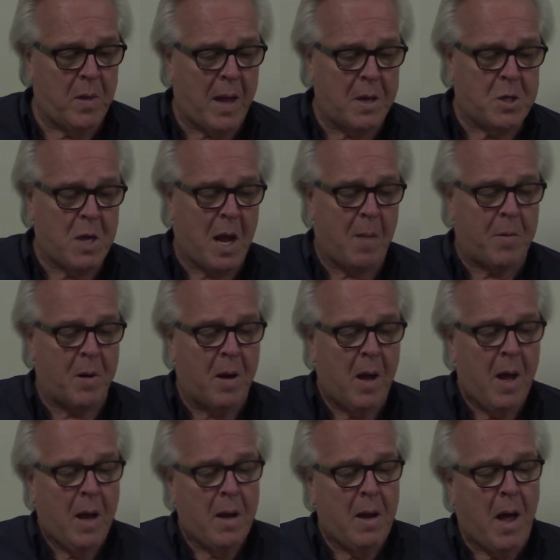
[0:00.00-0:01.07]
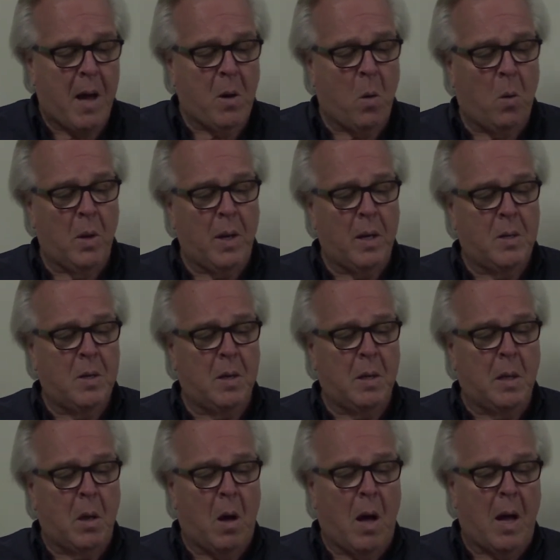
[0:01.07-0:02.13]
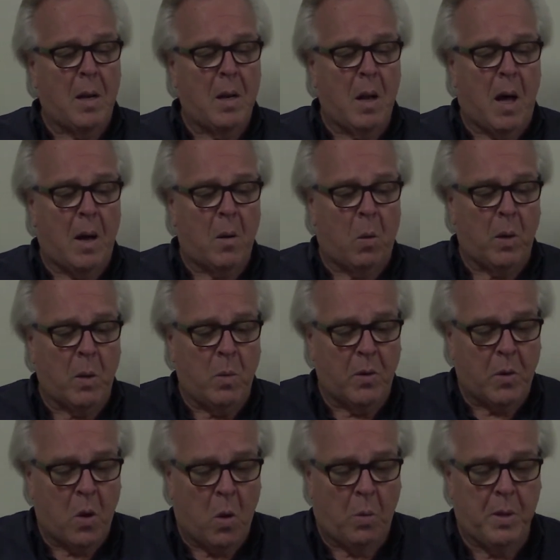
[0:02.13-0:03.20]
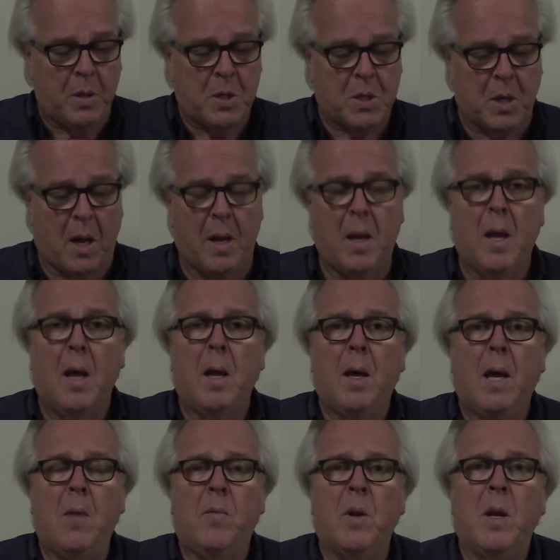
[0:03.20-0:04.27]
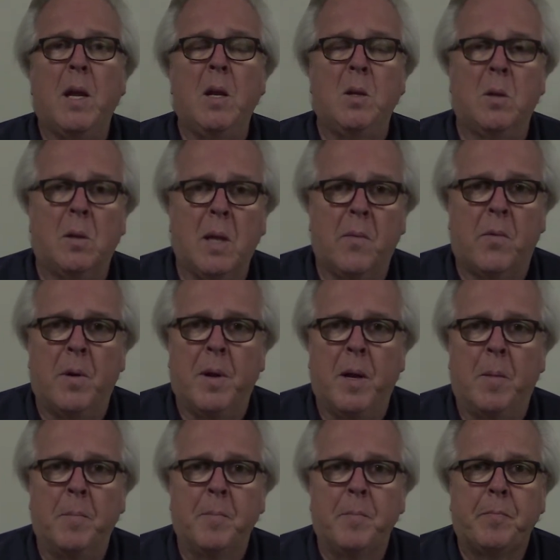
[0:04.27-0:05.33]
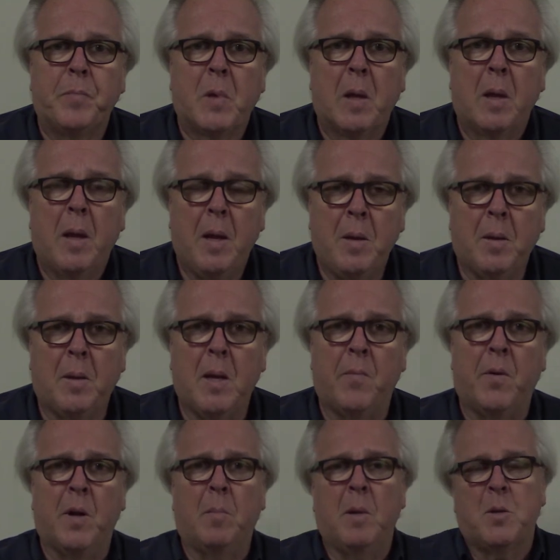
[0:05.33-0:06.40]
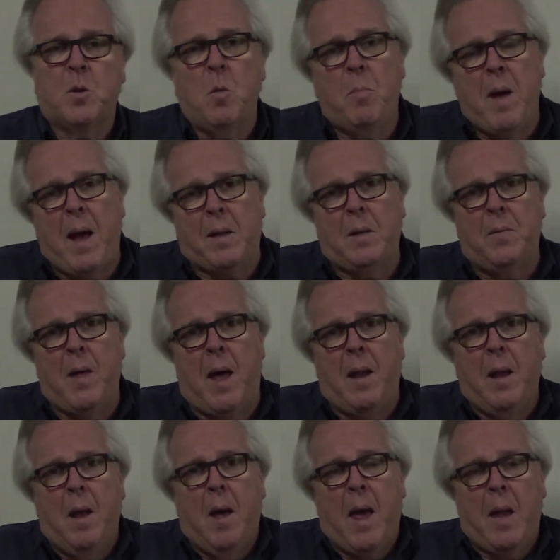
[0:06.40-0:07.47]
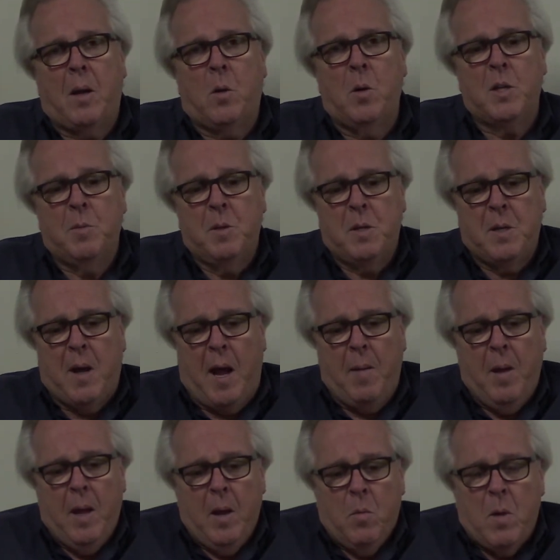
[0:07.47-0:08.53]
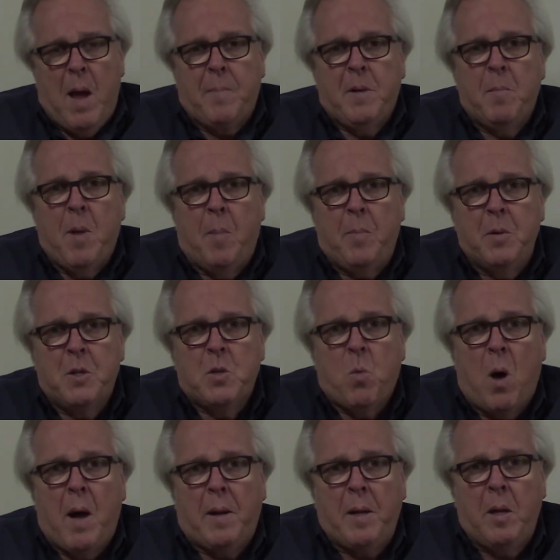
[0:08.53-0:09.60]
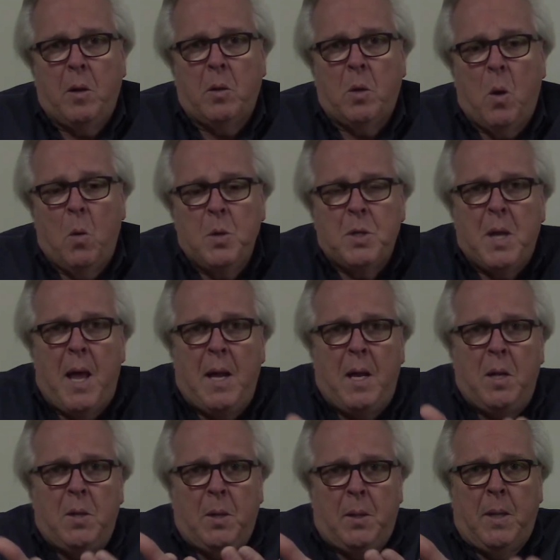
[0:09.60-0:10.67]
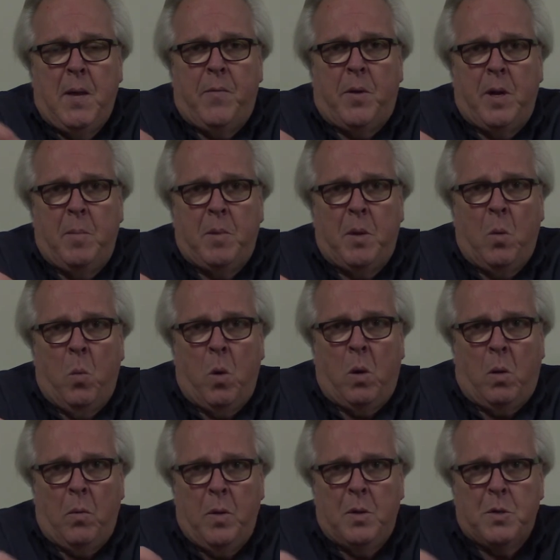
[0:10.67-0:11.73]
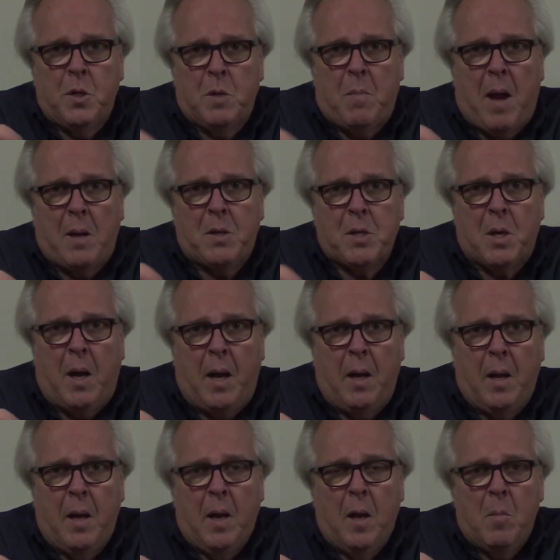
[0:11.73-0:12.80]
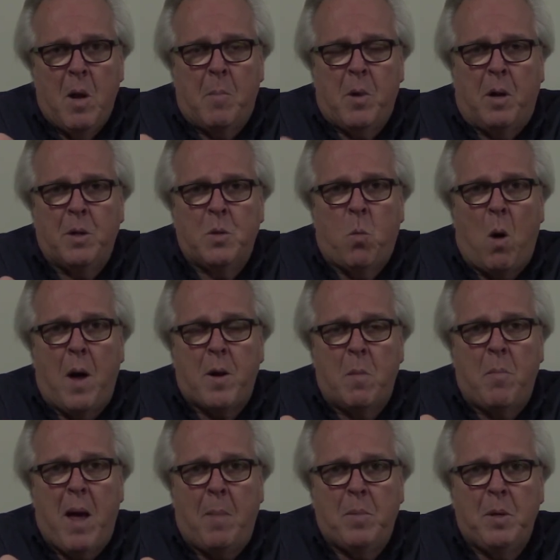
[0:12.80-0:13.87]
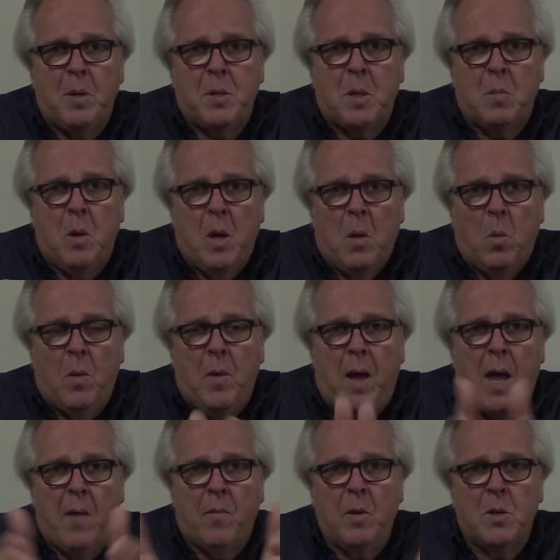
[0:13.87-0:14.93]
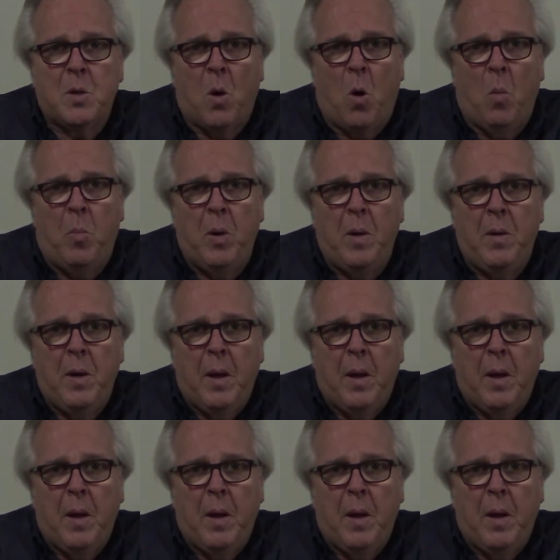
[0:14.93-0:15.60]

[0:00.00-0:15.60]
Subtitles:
that chapter. Not only did God not only withhold his son, he delivered him. He delivered him. Let's go back to that at Christmas time. Wrapped him up in swaddling clothes and he delivered him to the world. This is my son. Remember his water baptism when the heavens opened,